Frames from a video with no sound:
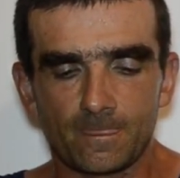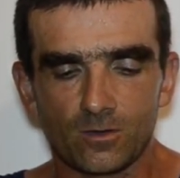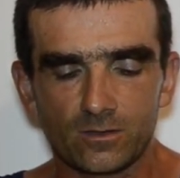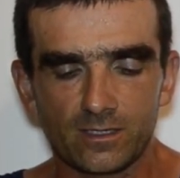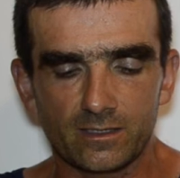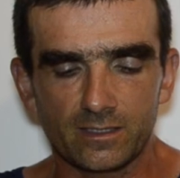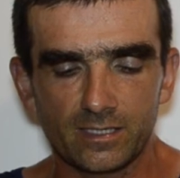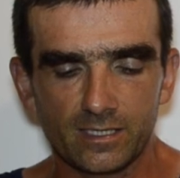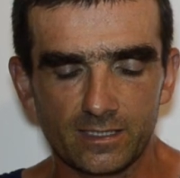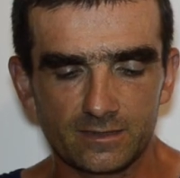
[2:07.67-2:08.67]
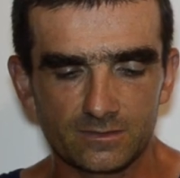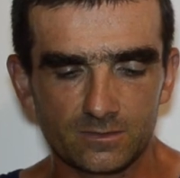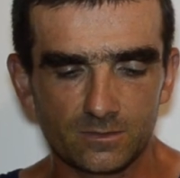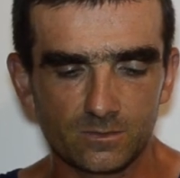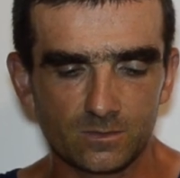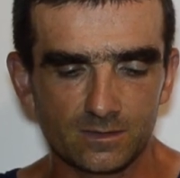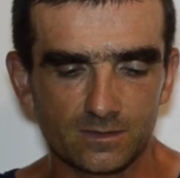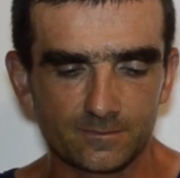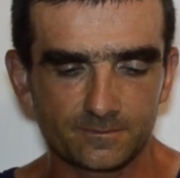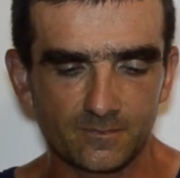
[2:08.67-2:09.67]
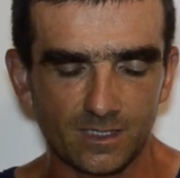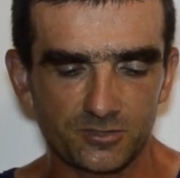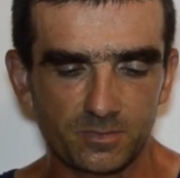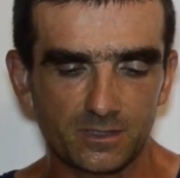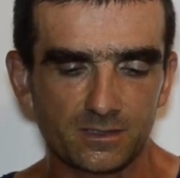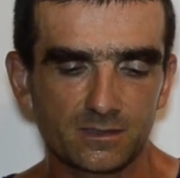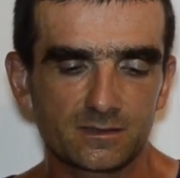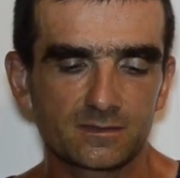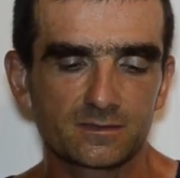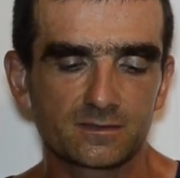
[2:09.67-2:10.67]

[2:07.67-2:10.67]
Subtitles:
Okay, so Ashpianal had,